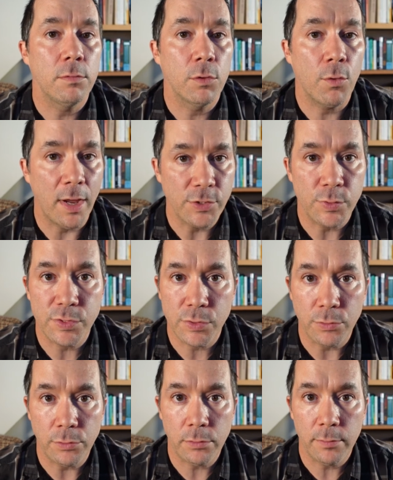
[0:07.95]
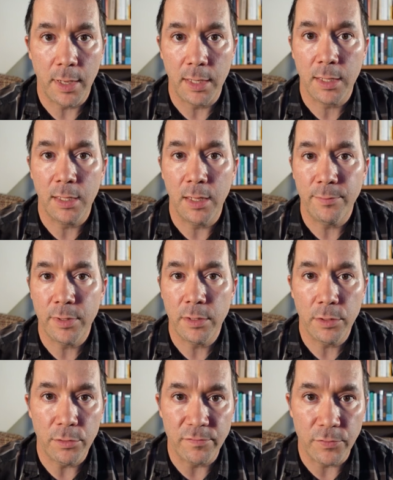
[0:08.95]
graduate school at Columbia
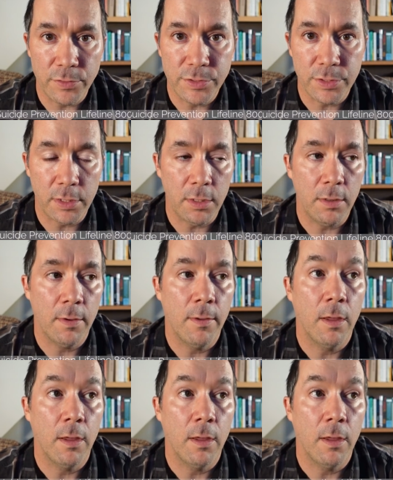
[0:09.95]
University